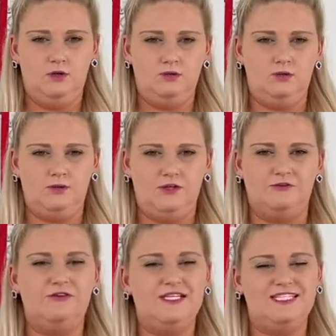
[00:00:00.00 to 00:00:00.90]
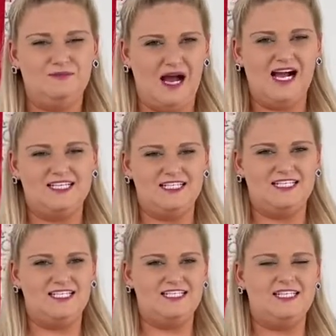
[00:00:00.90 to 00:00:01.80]
Ooh, they're fancy
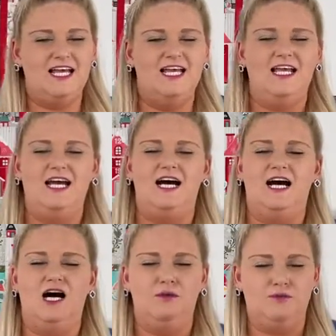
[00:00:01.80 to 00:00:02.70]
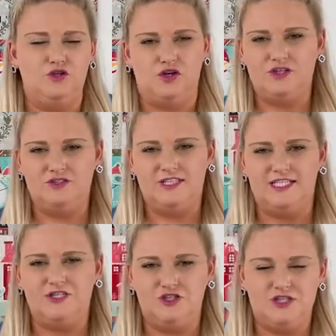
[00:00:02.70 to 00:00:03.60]
boxes. Um, you can also get
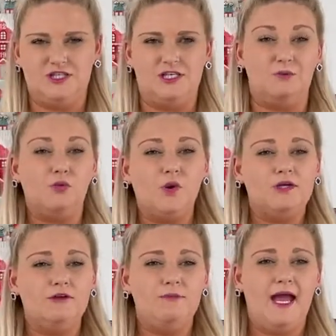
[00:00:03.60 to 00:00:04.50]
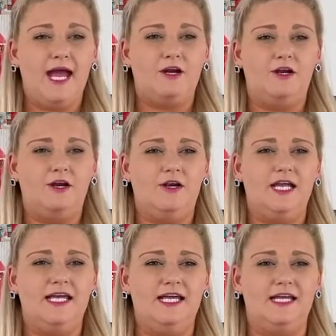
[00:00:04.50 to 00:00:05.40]
it as just the embroidery
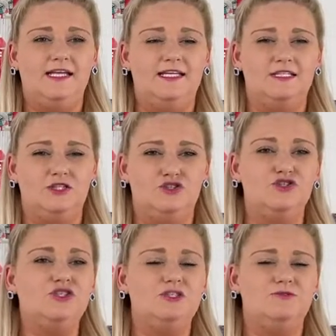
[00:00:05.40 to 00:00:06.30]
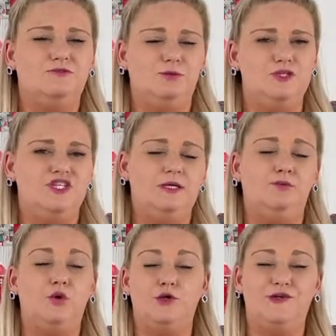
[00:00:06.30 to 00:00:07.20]
pattern. It is just for machine
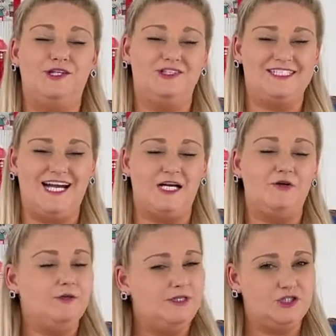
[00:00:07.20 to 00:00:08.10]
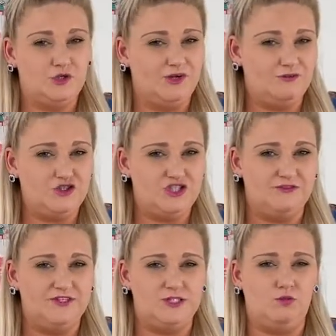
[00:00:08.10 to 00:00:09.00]
embroidery. There is not going to be a sewing version
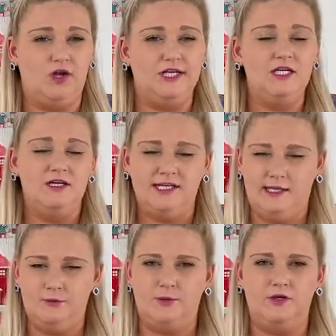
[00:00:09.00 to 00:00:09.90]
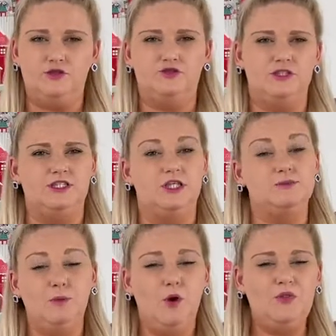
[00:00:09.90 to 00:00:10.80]
of this one. Kimberbell usually does
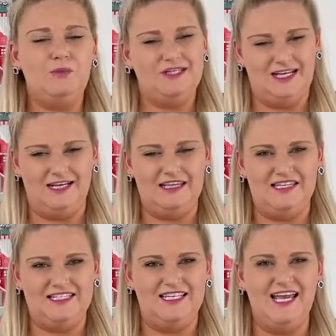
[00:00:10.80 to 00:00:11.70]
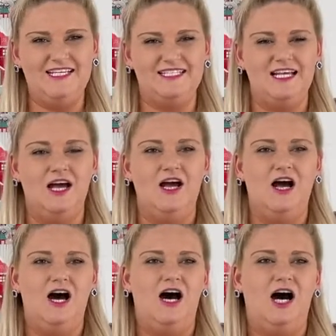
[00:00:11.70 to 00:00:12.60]
both, but not in this case.
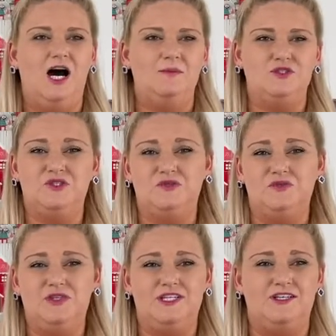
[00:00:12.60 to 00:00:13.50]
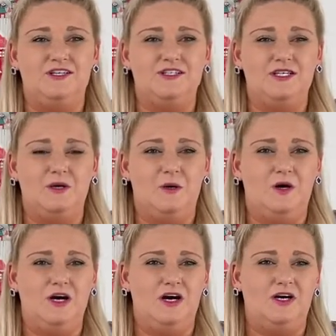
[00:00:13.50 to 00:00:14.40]
Um, so there's, uh,